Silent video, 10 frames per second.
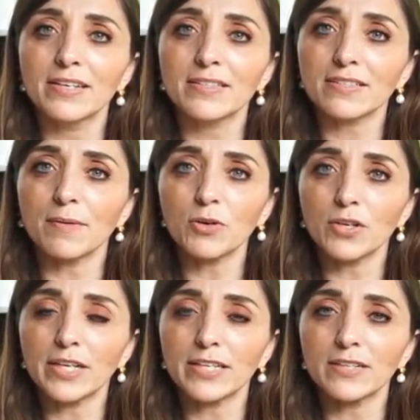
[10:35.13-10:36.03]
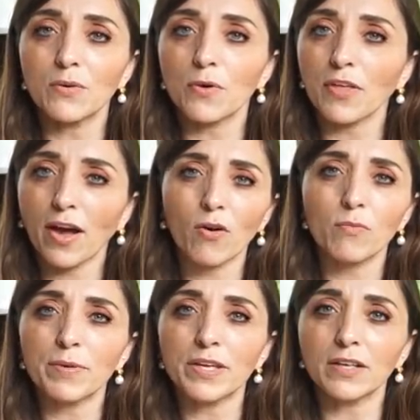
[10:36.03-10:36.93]
summer in
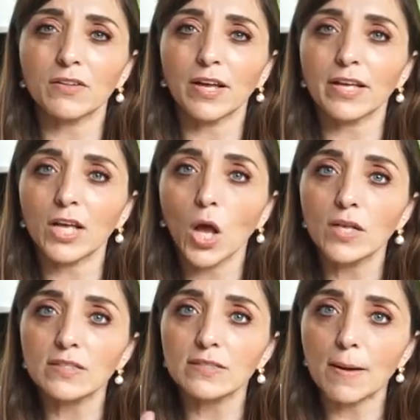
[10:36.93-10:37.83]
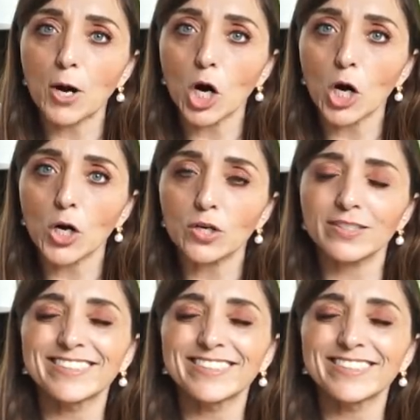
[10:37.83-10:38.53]
without being like, summer.